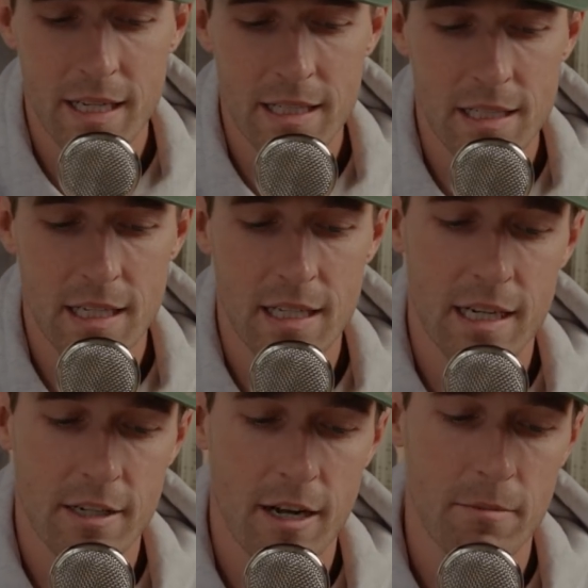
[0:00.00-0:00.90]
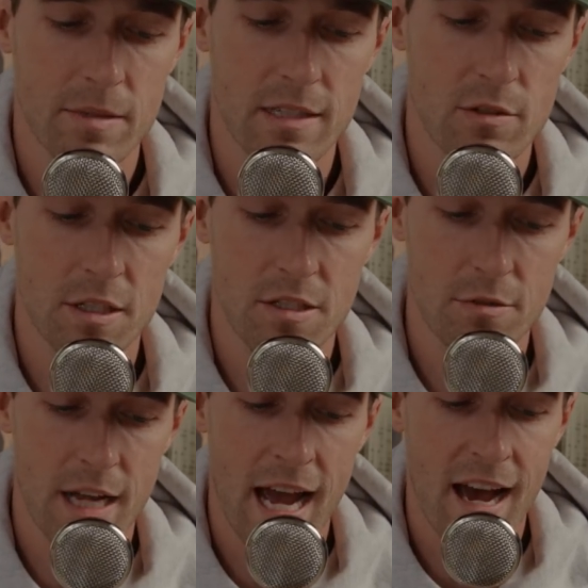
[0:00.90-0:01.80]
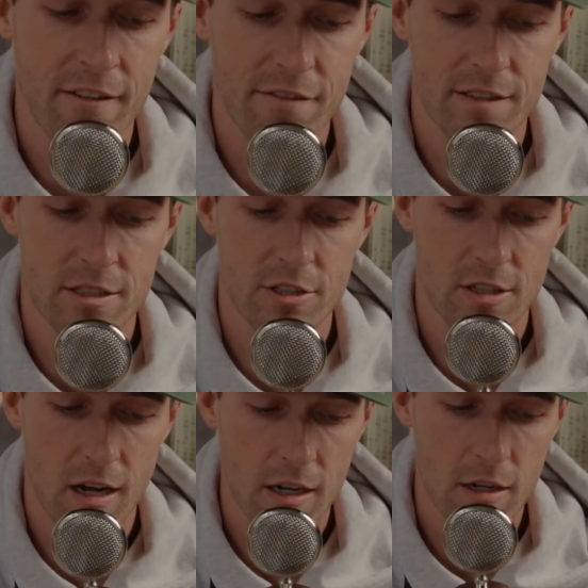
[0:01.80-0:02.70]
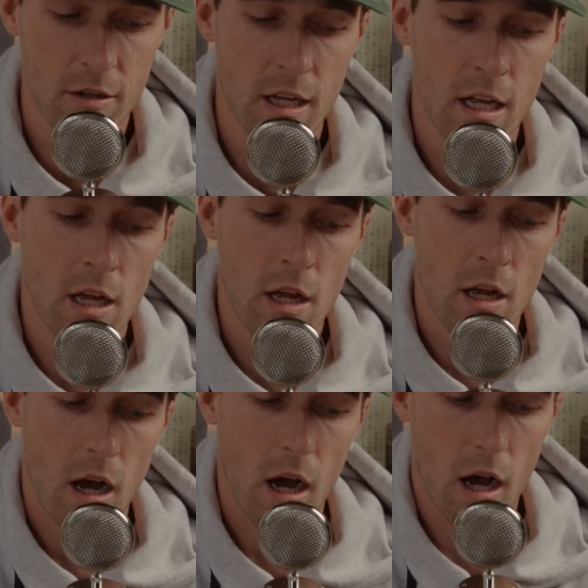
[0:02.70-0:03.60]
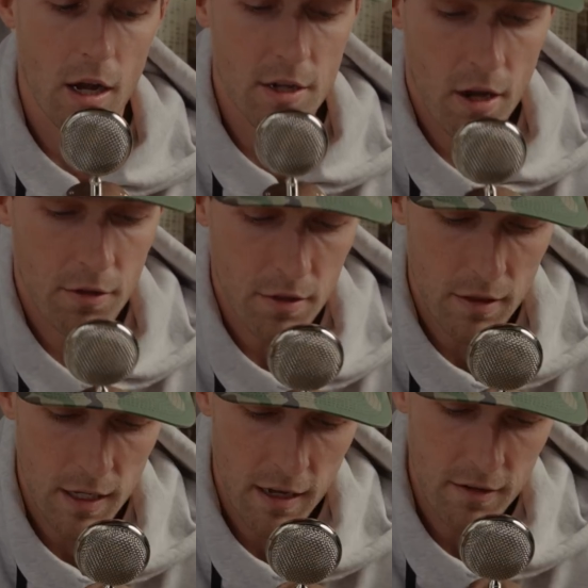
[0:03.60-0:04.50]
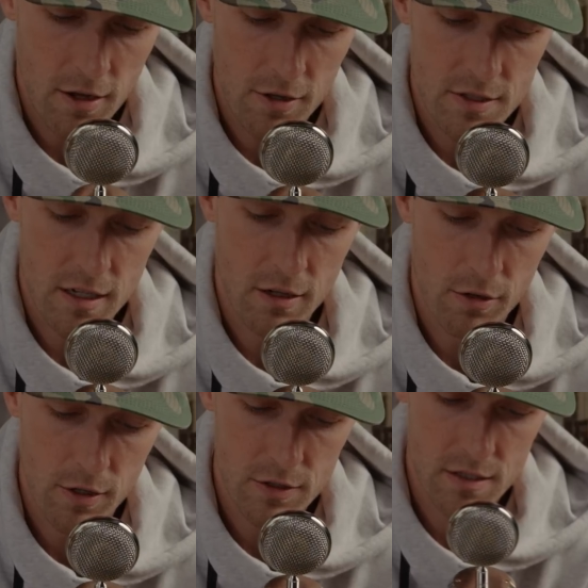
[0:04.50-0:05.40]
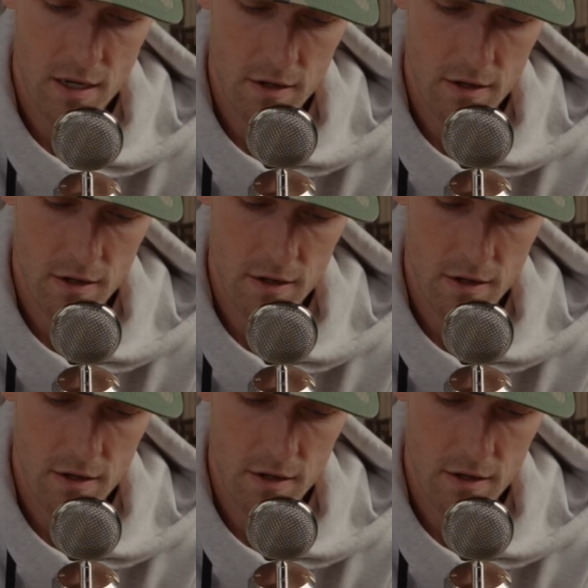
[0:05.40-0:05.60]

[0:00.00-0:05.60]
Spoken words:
in Indy, and I cramped at 22.5 in Chicago. Another thing I noticed on Koros, because